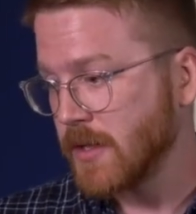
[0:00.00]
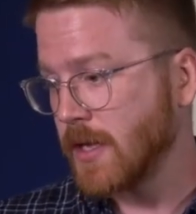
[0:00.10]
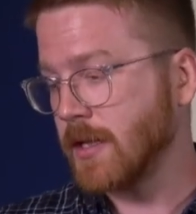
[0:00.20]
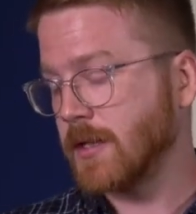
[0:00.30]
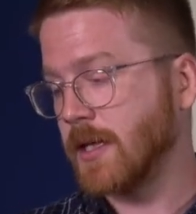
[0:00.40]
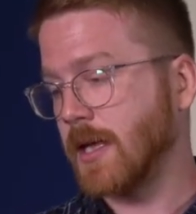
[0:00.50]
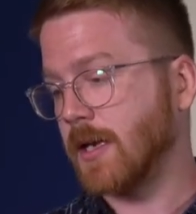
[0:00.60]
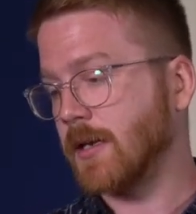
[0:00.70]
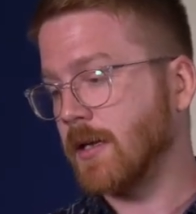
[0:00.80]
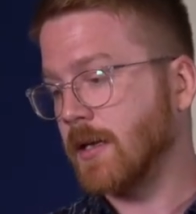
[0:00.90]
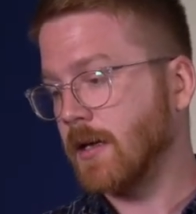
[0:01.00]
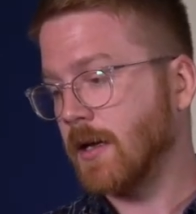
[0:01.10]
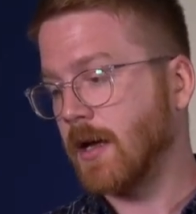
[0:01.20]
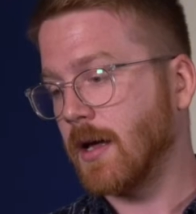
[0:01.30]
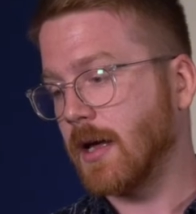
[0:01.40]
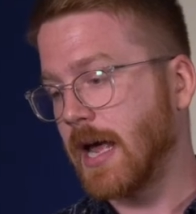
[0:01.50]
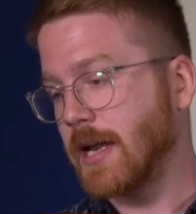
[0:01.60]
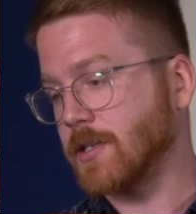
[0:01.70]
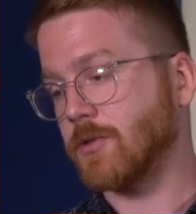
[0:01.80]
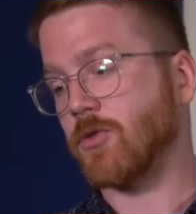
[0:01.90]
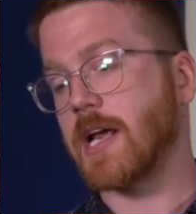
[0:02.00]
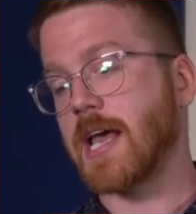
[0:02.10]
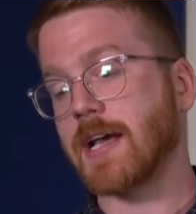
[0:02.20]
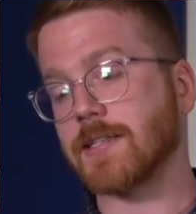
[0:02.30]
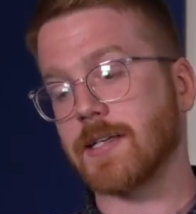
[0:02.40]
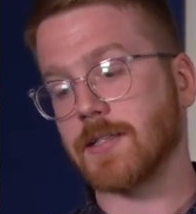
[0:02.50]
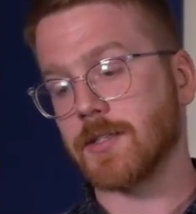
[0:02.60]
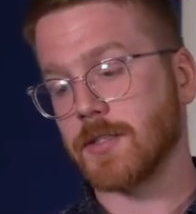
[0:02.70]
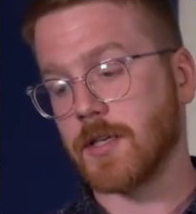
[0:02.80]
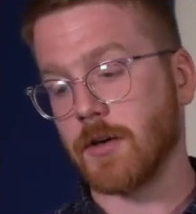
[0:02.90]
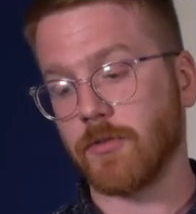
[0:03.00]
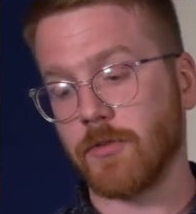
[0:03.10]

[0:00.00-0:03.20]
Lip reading: and then adding the right accents and stuff.